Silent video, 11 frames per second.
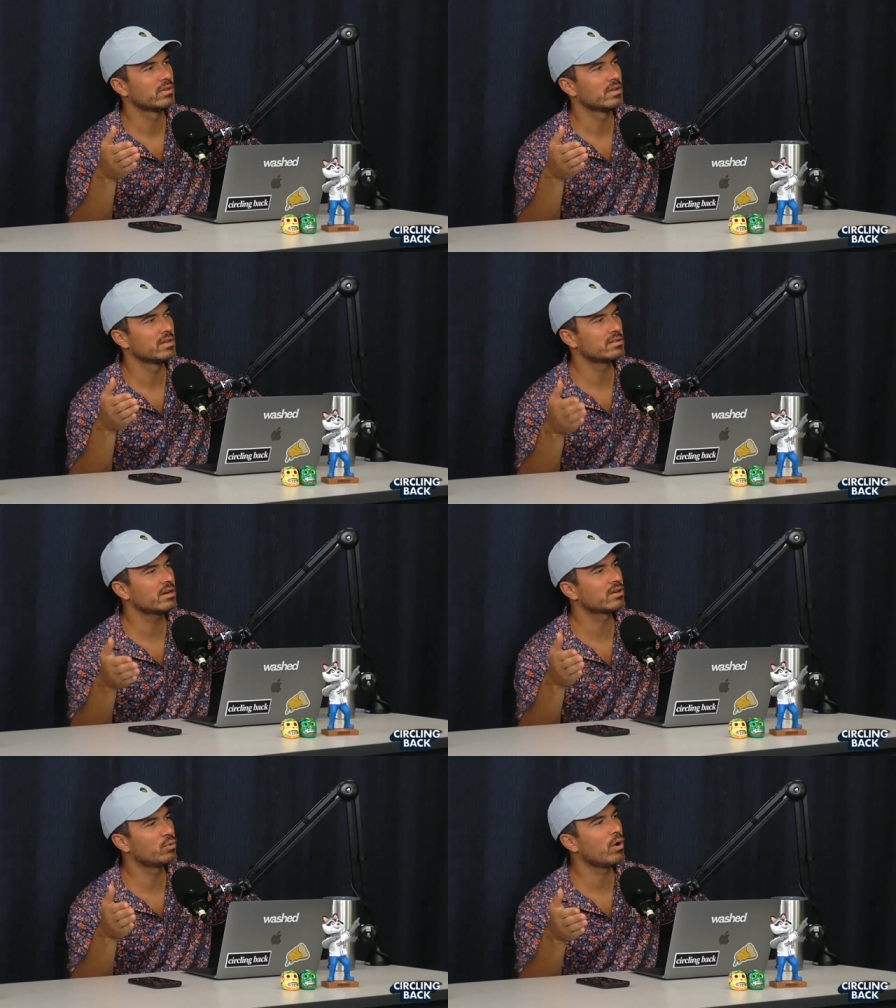Is
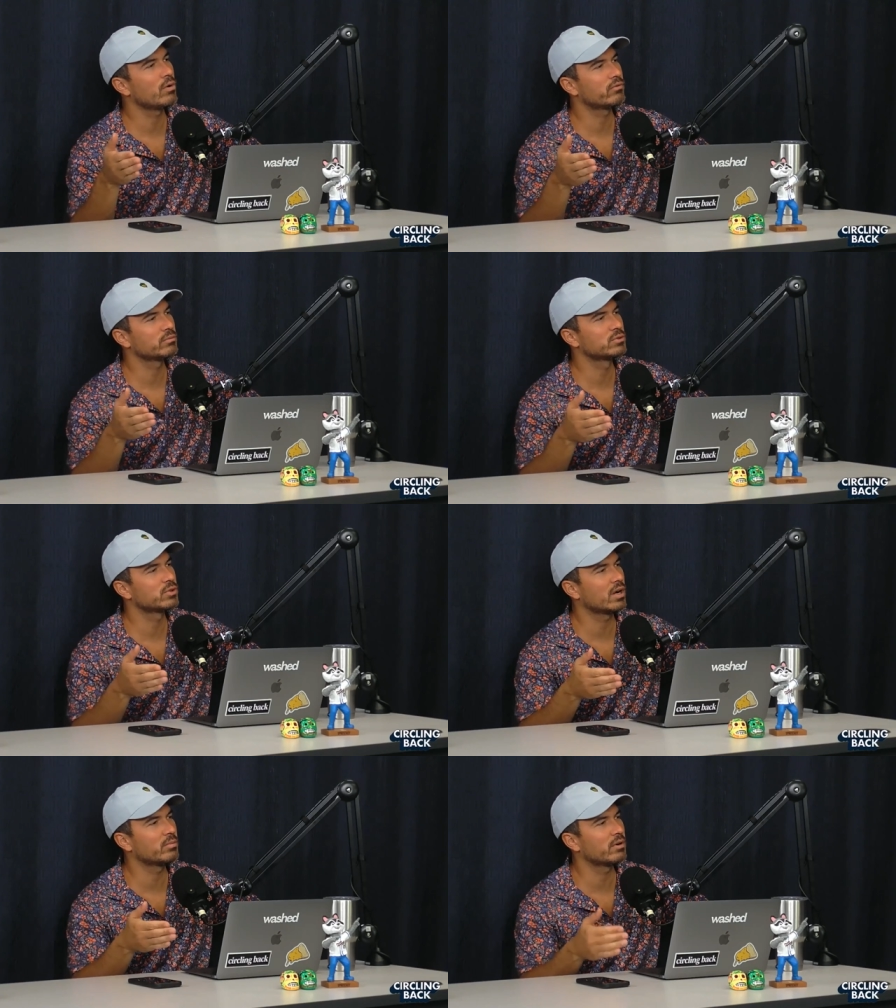there a quote from
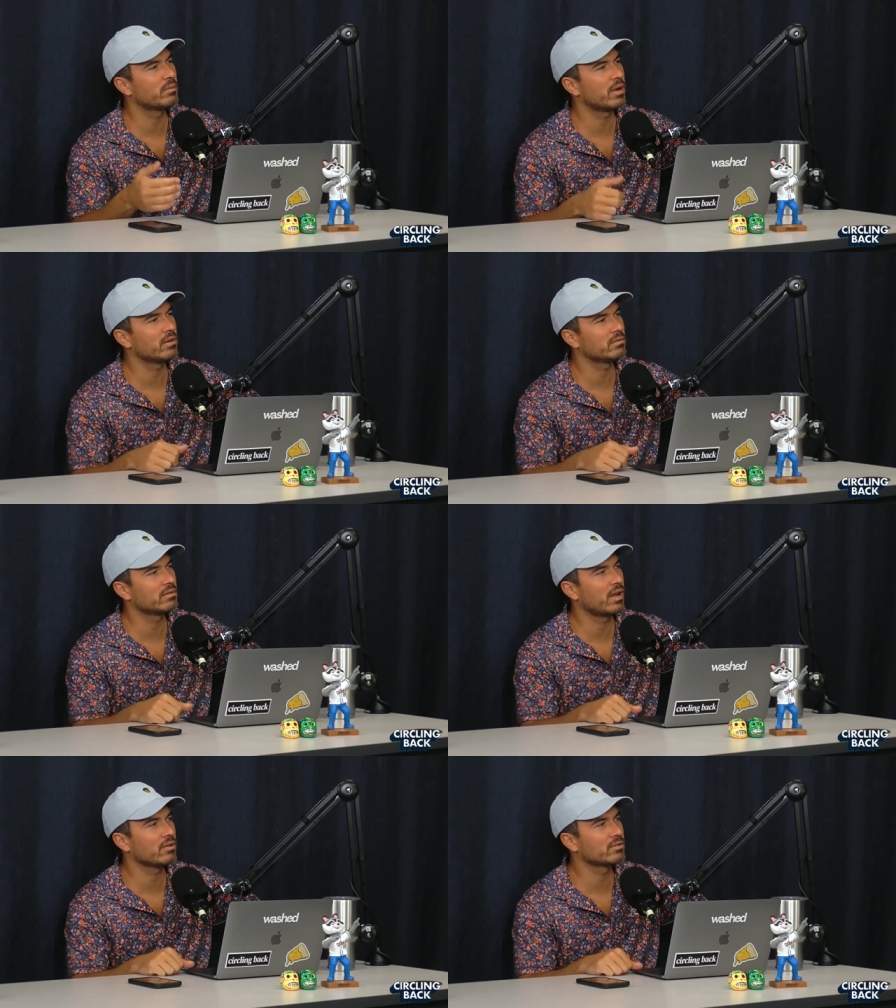Trump about
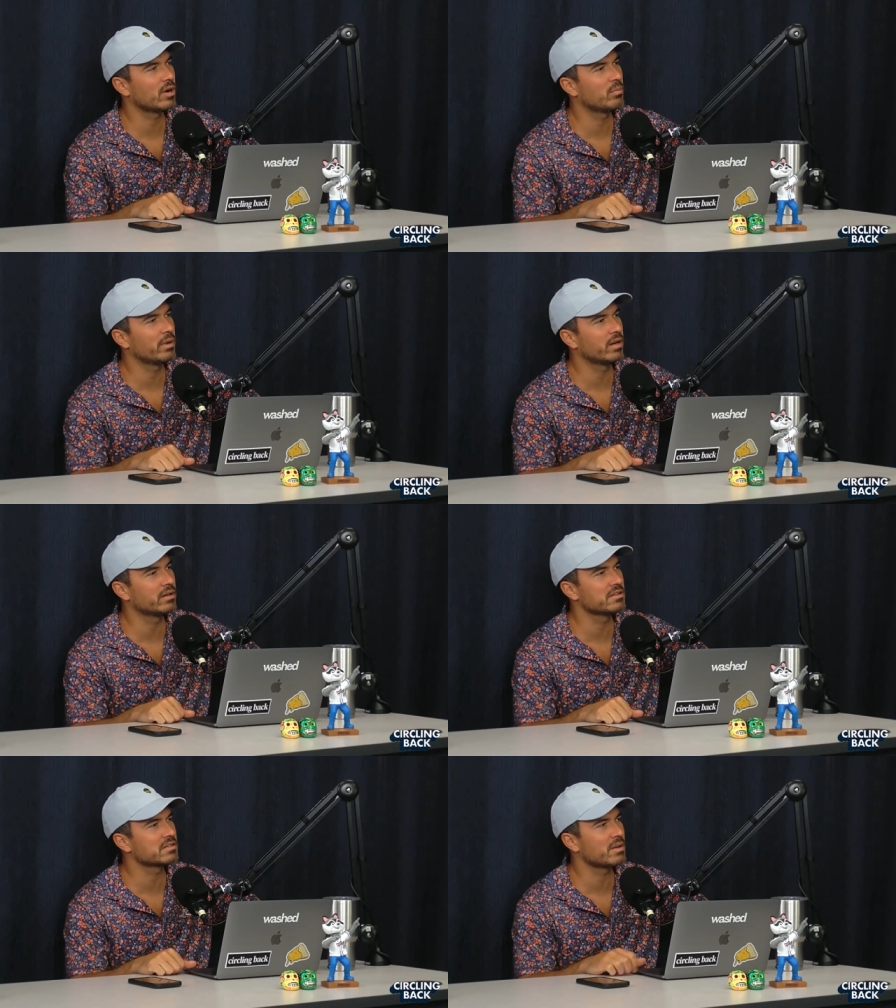how tall
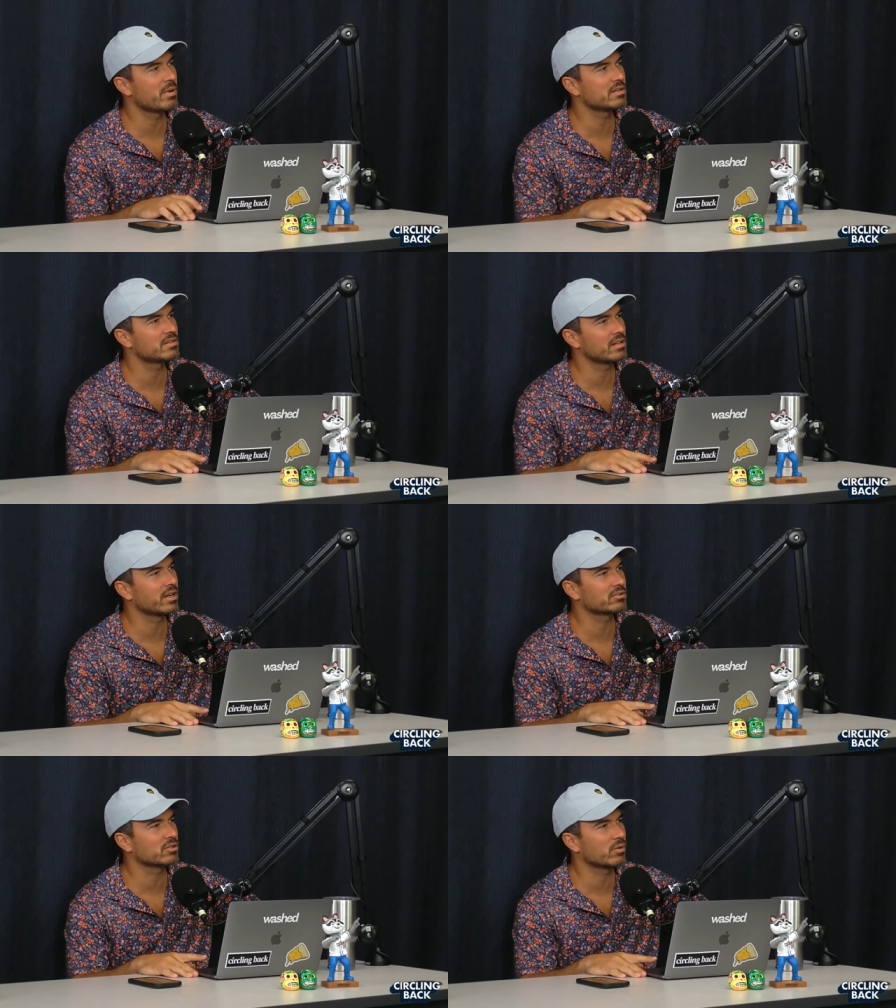Barron is? I bet it's
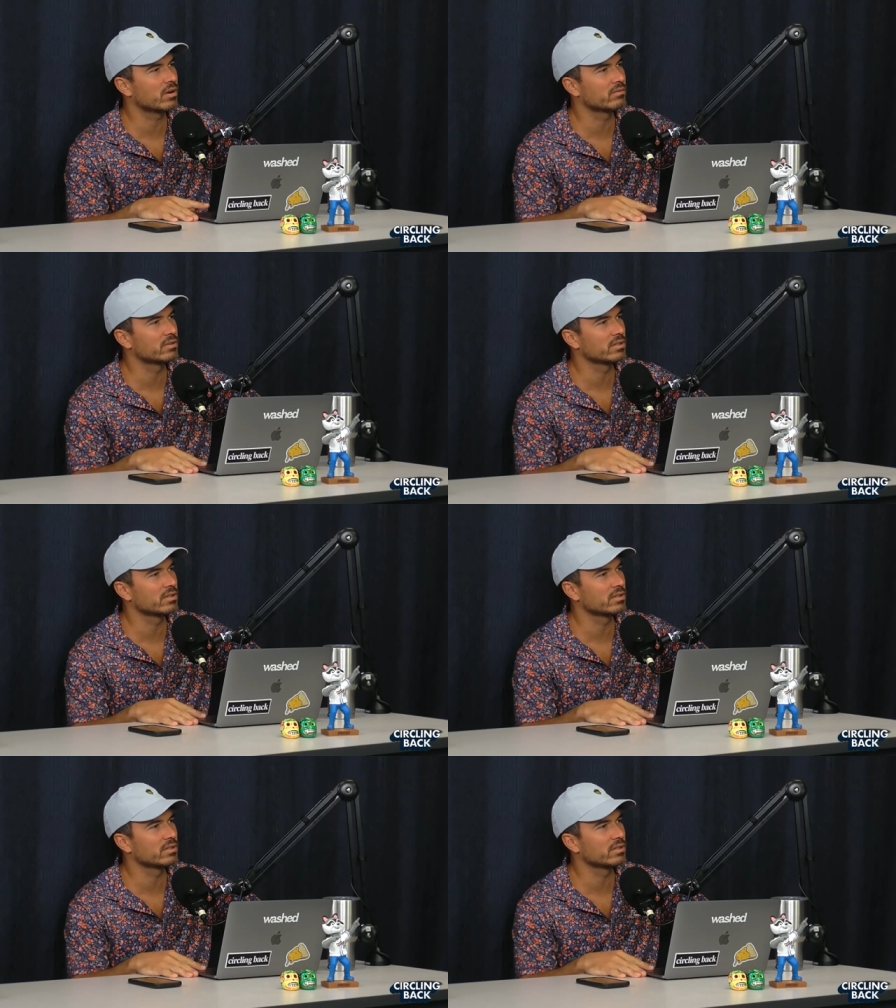electric, whatever it